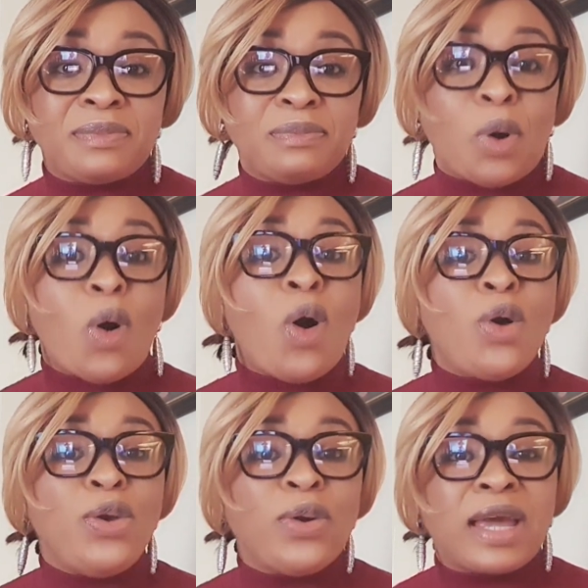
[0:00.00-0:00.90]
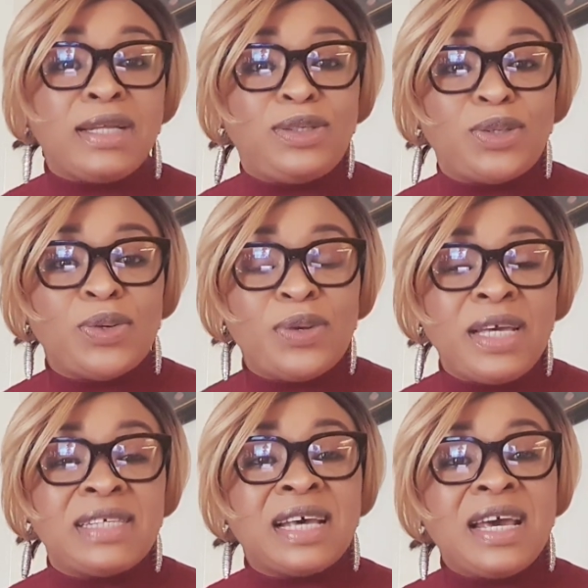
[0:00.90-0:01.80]
But all you can do
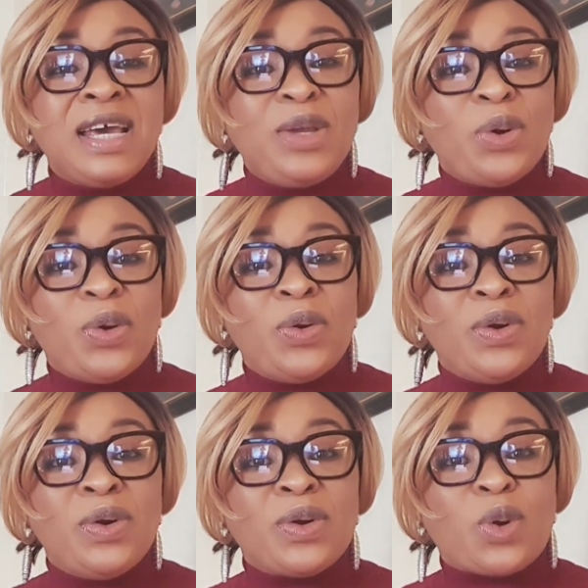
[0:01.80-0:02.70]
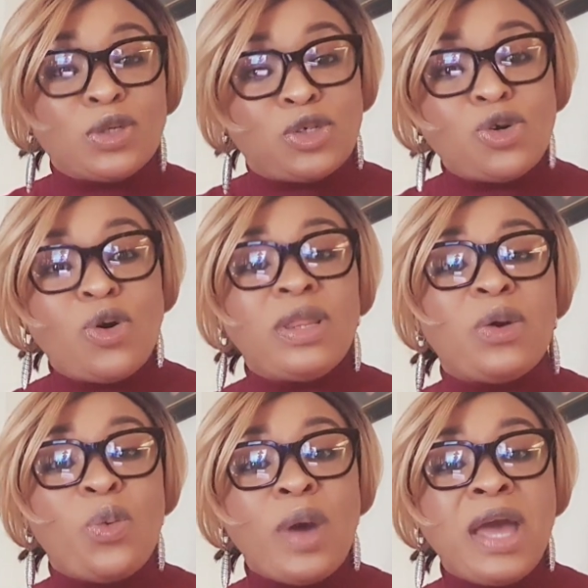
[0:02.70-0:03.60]
is, control the
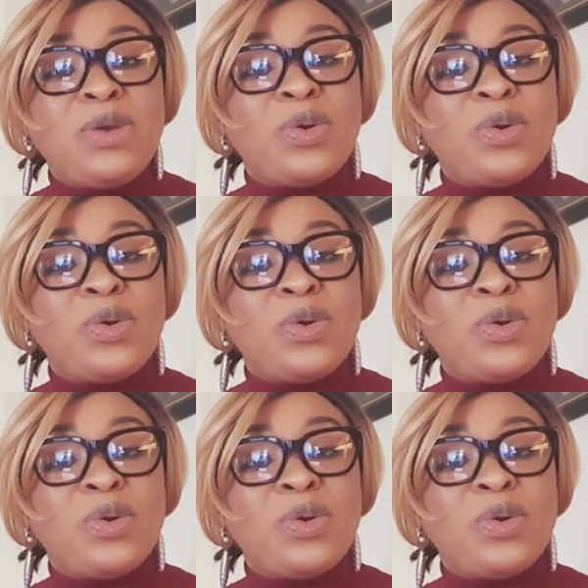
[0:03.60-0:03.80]
way you